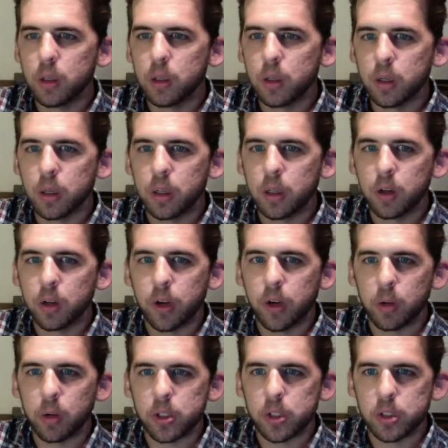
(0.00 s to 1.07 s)

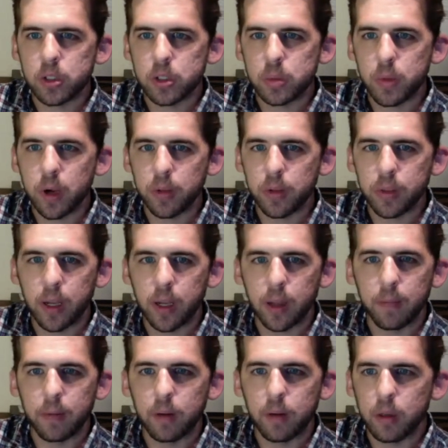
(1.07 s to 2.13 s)
clarifying questions about
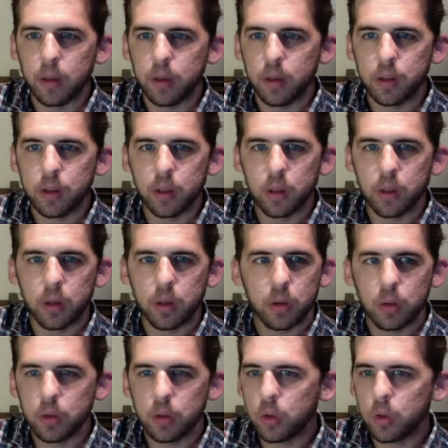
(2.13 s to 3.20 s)
that. Nothing
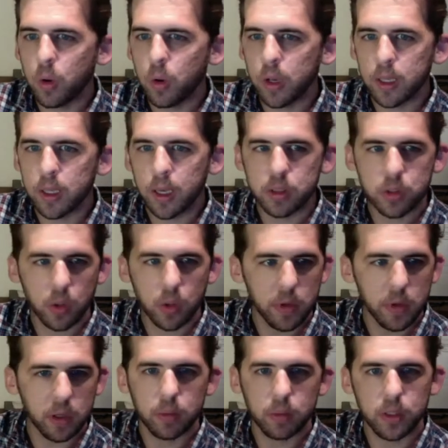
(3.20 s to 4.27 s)
quite yet. So I'm
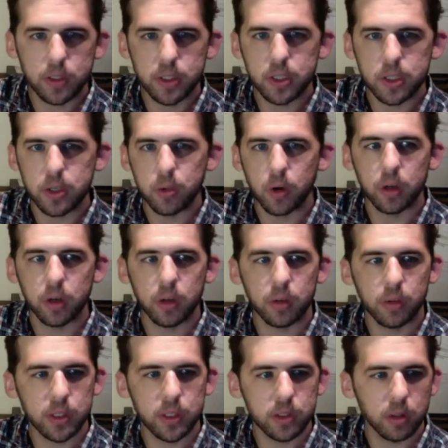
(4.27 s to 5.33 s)
going to continue
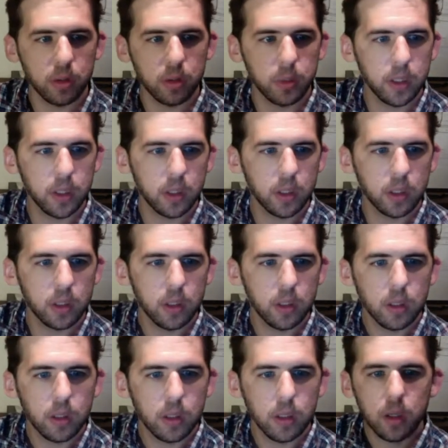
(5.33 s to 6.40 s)
on this a little bit.
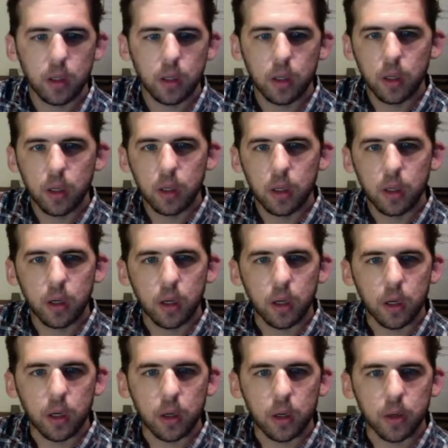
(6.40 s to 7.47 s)

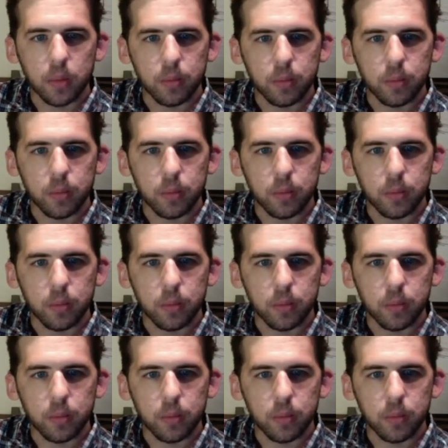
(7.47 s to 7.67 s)
Rob,